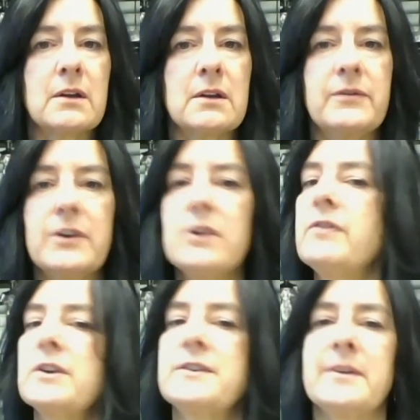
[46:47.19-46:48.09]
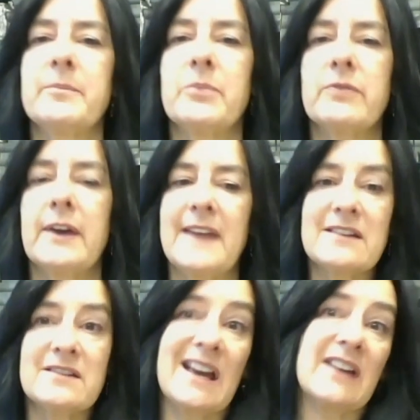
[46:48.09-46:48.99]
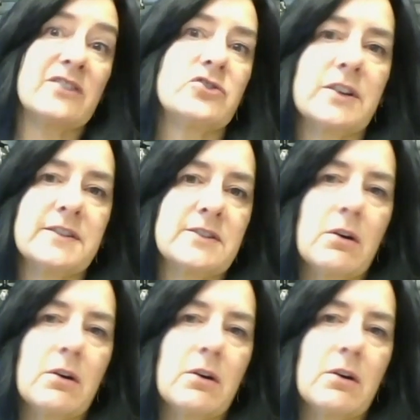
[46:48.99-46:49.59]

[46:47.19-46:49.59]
Very, very simple, right? That's just